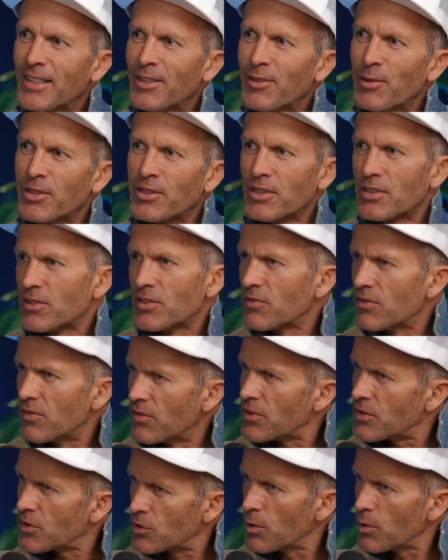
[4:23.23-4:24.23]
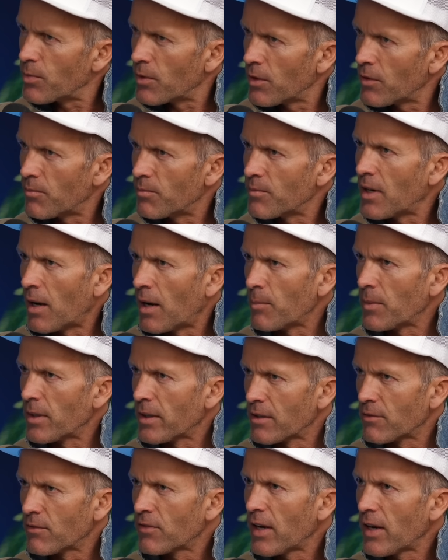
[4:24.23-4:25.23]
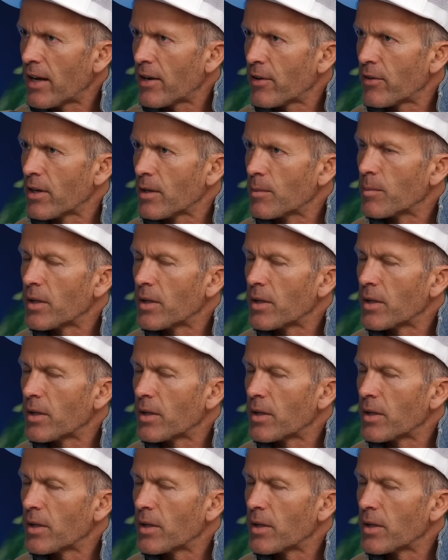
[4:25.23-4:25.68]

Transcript: which is super humbling and flattering.